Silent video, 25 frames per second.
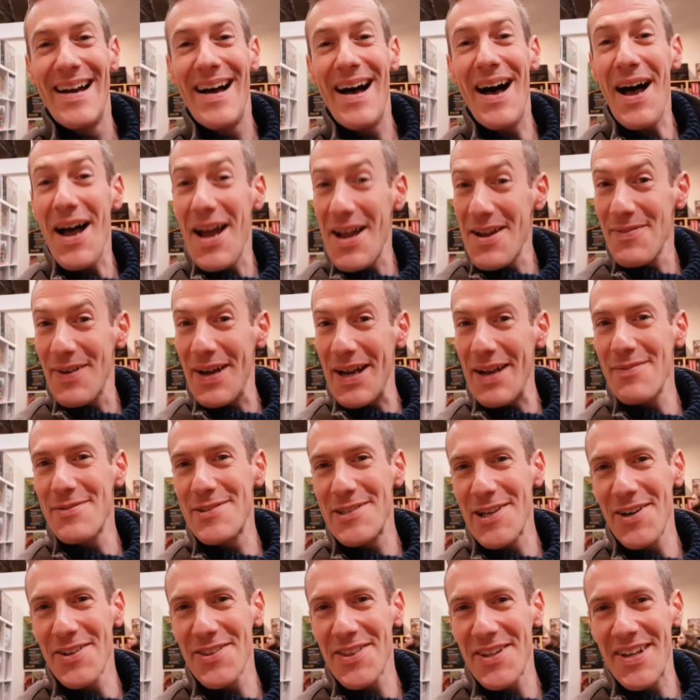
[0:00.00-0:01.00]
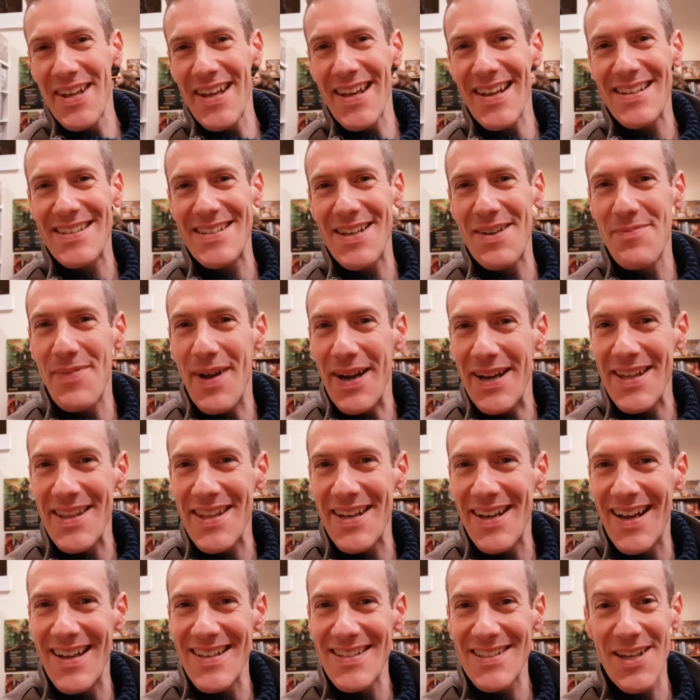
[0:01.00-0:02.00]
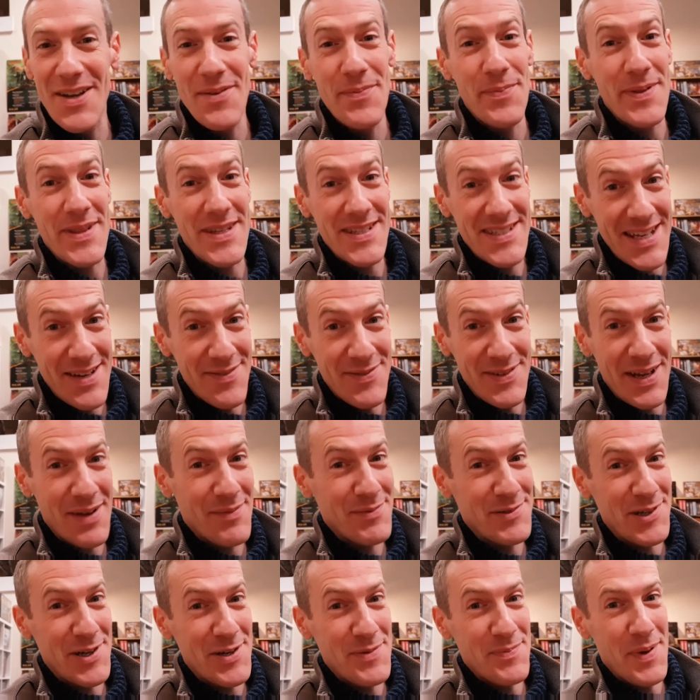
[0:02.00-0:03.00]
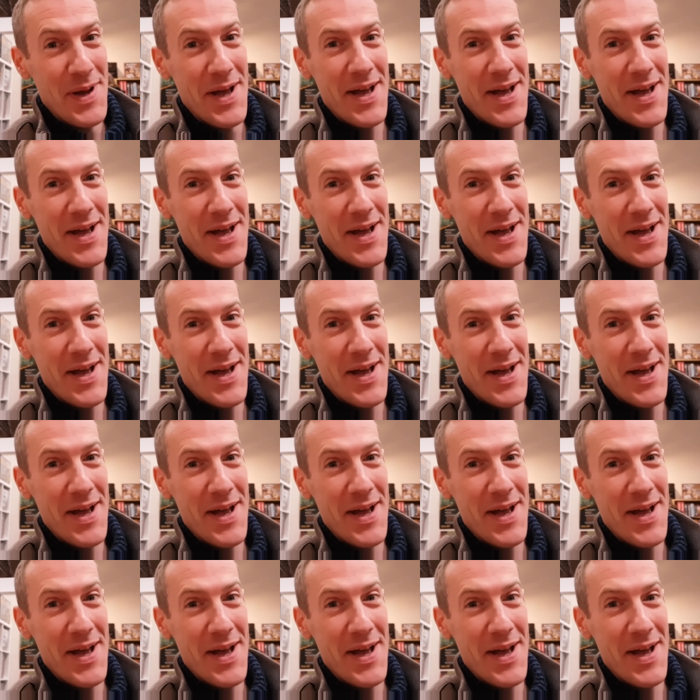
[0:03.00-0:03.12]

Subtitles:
Hi, my name's Jonathan Hicks. I'm back at the Dice Cup, and this evening I'm joined